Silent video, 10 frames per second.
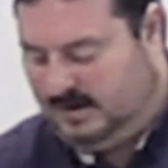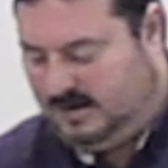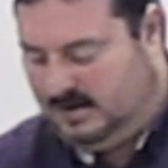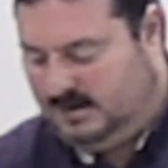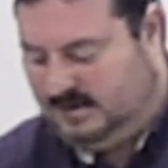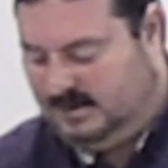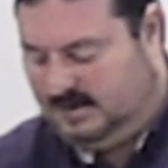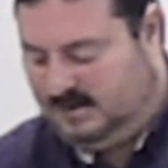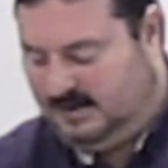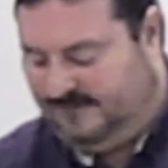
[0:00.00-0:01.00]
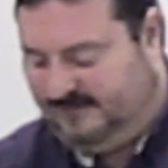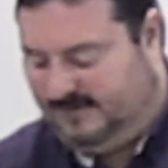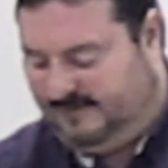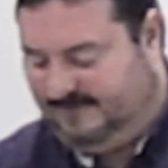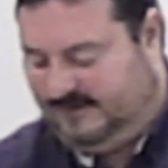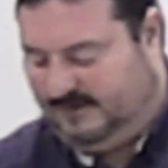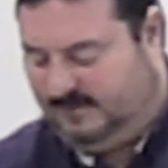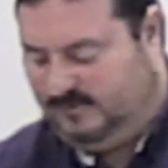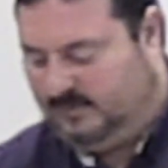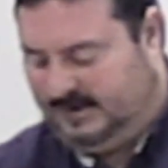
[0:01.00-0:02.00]
and have a
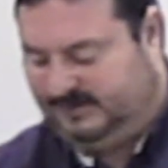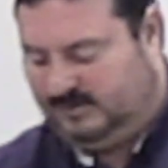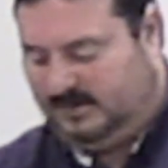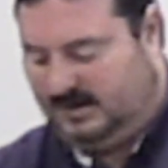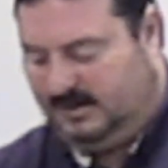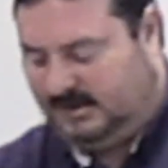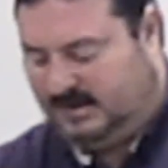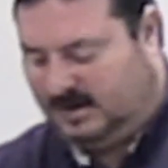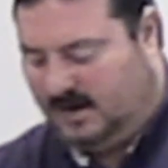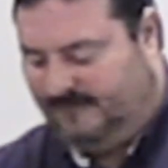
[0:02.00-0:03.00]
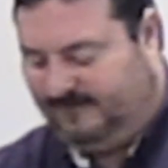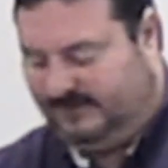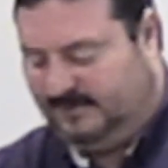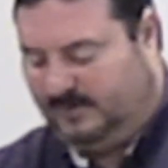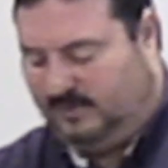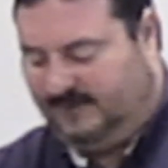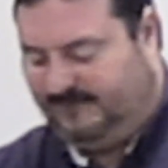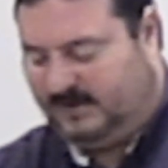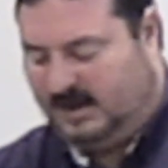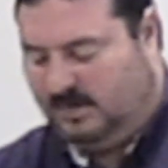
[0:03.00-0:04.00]
fundraiser and a kickoff for somebody running
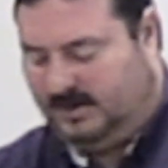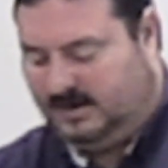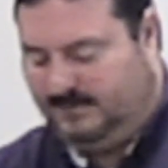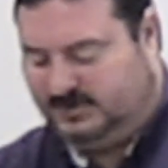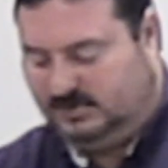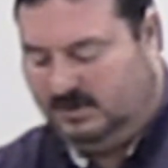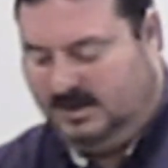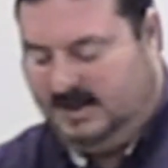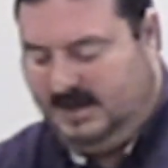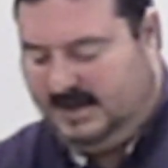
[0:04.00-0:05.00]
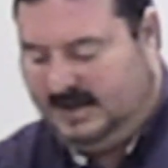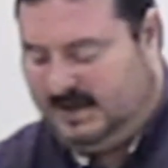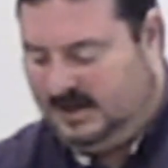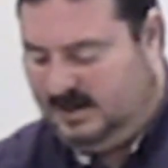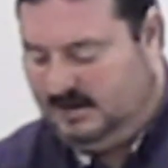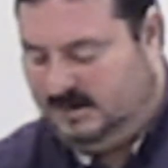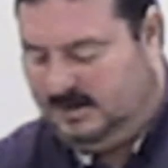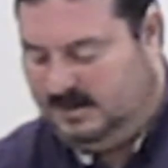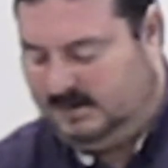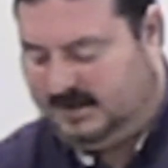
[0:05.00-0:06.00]
for county commissioner in
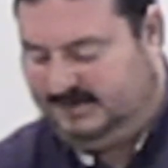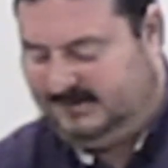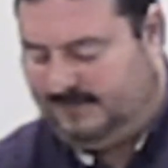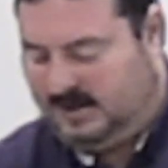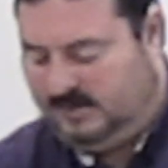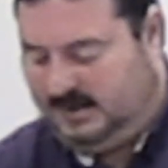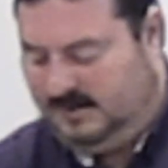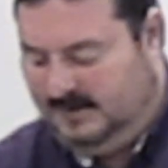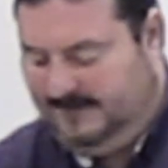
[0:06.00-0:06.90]
Kitsap County.